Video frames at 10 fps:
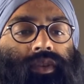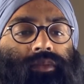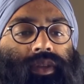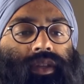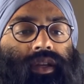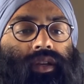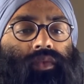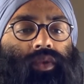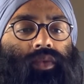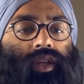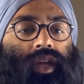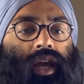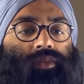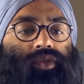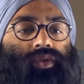But then we would
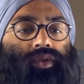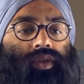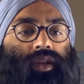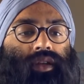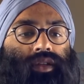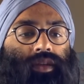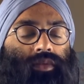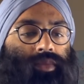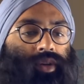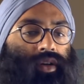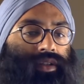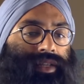capture and double pawns